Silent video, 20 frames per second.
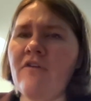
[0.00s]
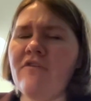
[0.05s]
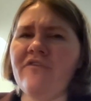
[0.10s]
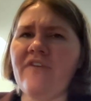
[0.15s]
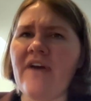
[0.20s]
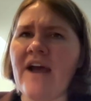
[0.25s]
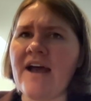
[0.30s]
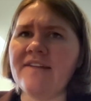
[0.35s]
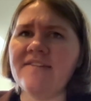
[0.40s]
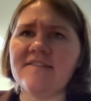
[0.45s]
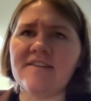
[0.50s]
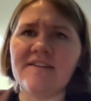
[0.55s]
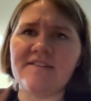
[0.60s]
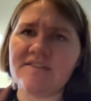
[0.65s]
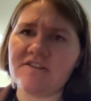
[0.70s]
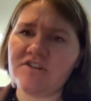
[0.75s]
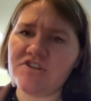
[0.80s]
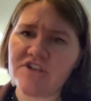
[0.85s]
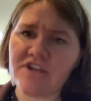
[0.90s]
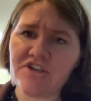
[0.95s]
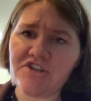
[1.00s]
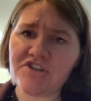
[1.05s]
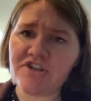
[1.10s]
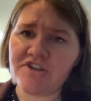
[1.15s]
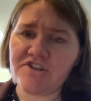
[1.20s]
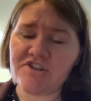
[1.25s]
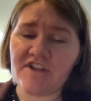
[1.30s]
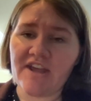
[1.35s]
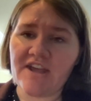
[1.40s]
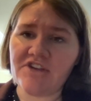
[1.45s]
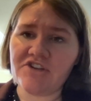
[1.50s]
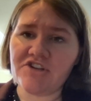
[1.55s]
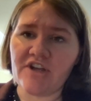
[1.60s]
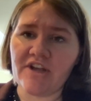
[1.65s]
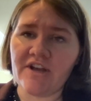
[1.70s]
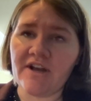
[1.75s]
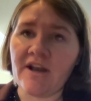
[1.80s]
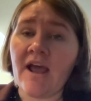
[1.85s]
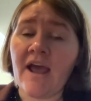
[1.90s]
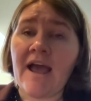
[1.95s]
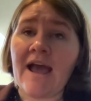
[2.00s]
fast things can change in education,